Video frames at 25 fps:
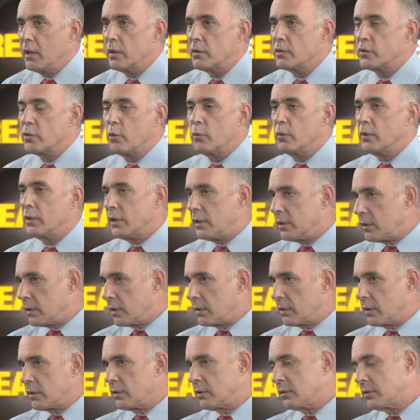So
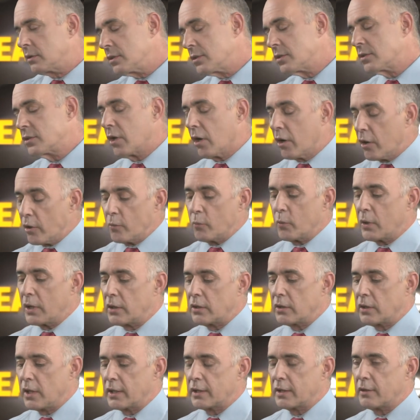uh, to start
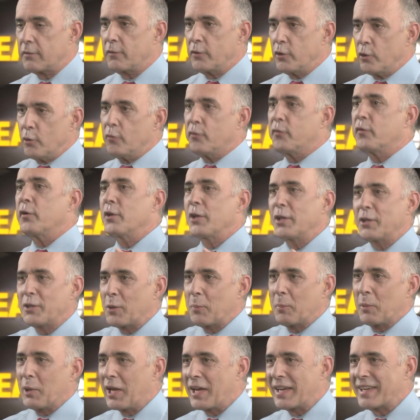with, like if you fill in
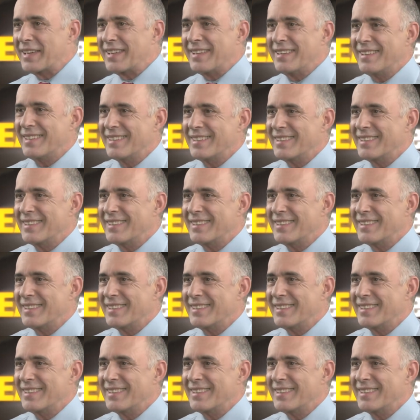the blank,